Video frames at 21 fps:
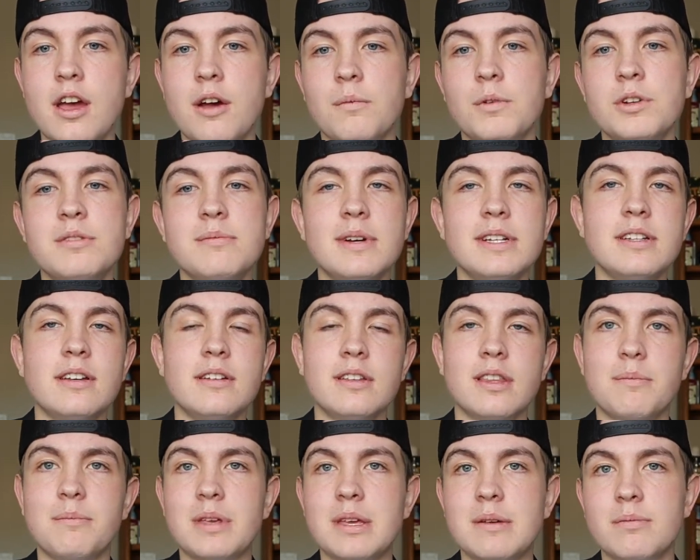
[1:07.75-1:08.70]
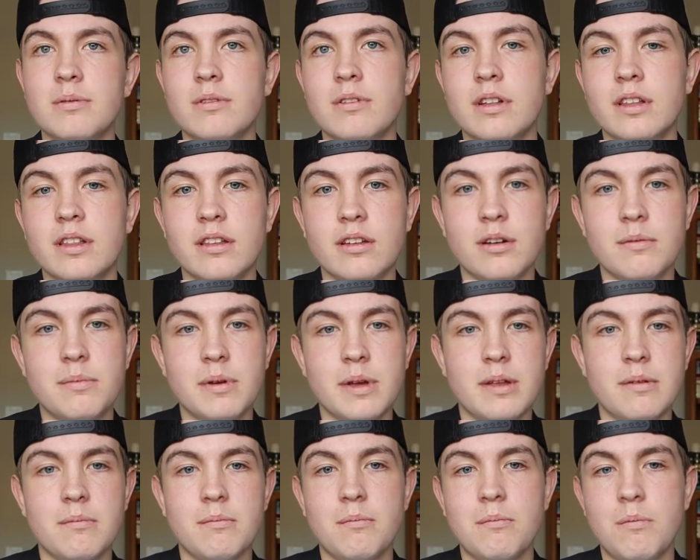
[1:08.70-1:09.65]
would you mind telling the people a little
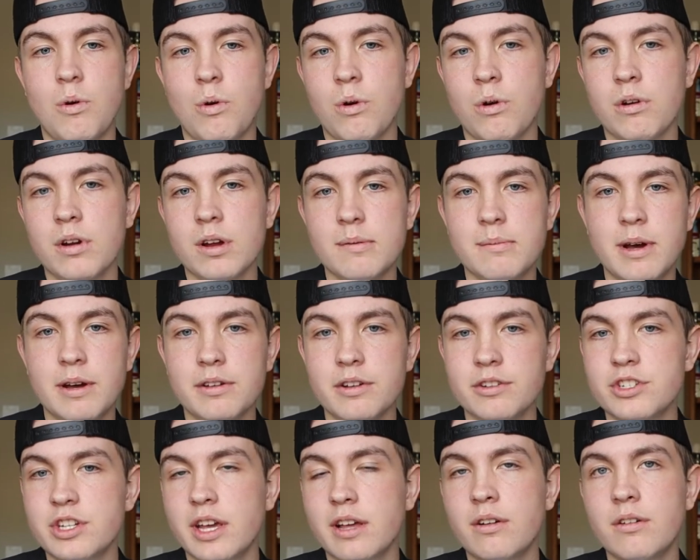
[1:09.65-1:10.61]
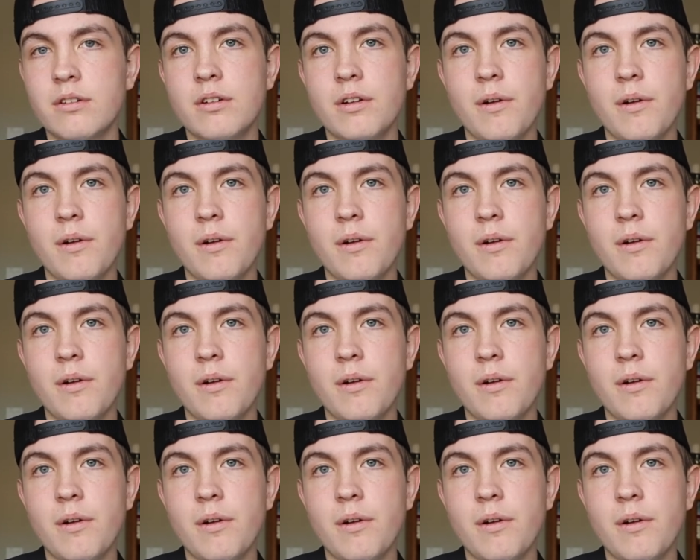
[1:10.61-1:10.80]
bit more about your channel?